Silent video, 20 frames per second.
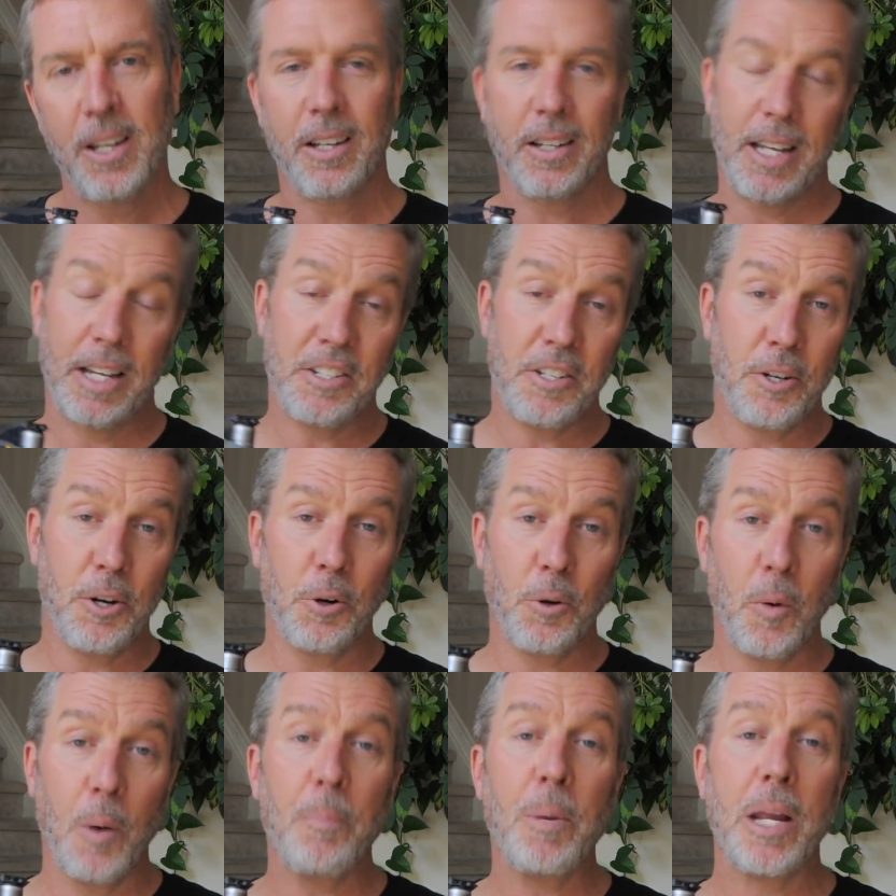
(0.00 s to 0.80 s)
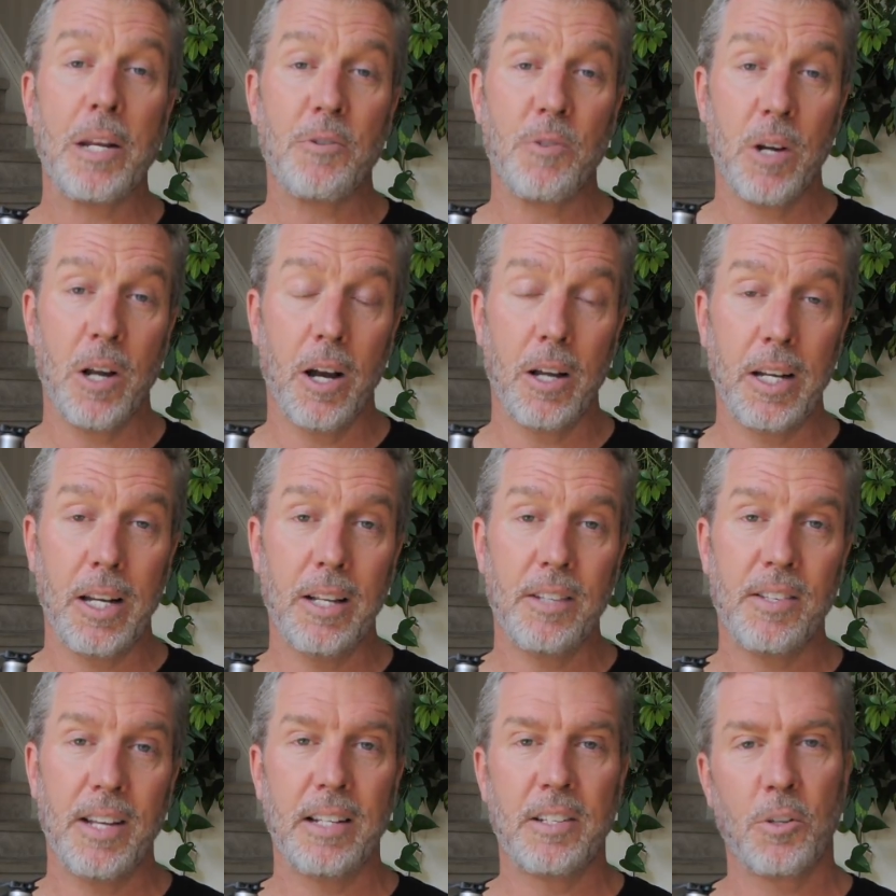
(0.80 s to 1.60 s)
In case you don't know what Patreon
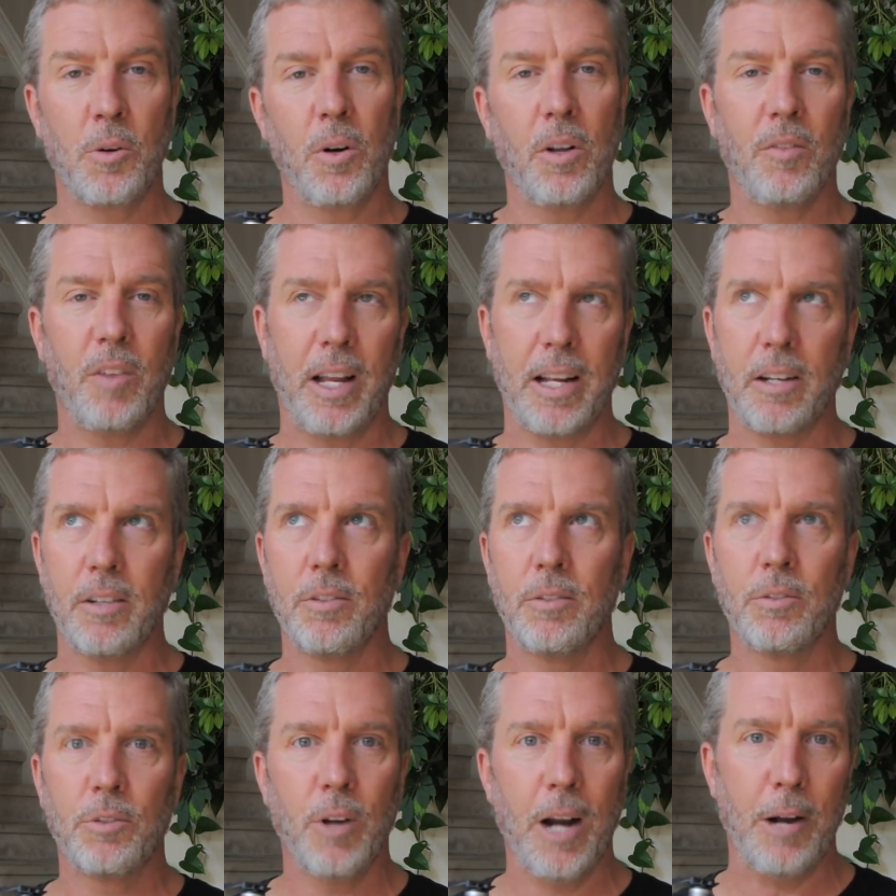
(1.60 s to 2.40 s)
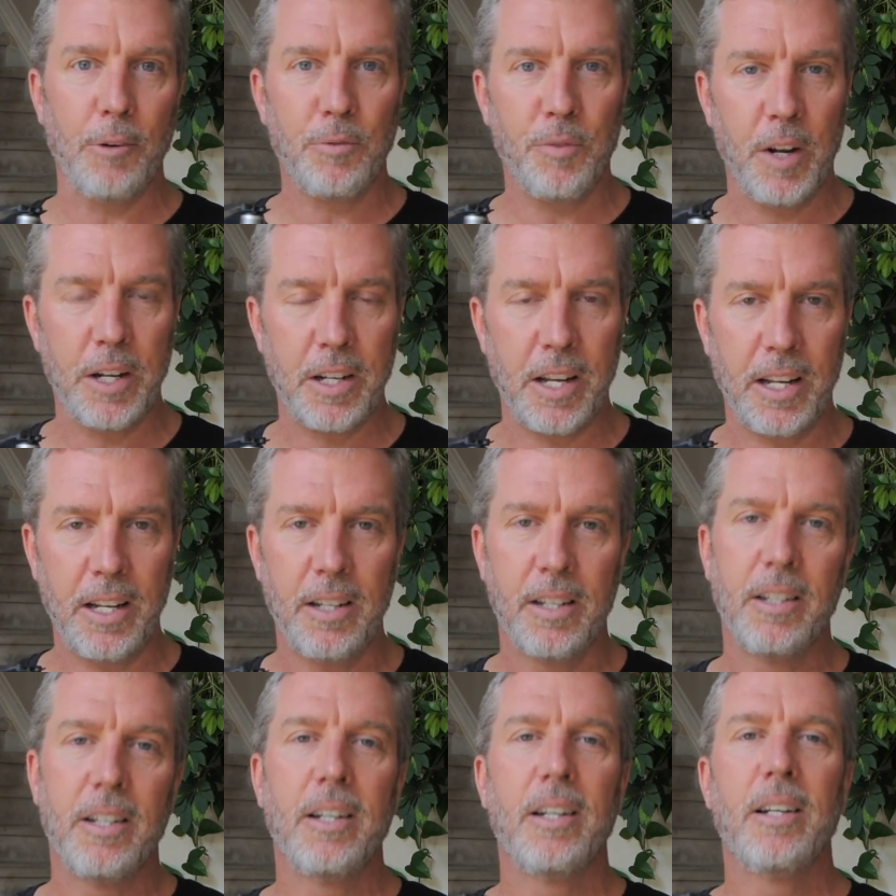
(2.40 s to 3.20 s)
is, it's sort of like crowdfunding.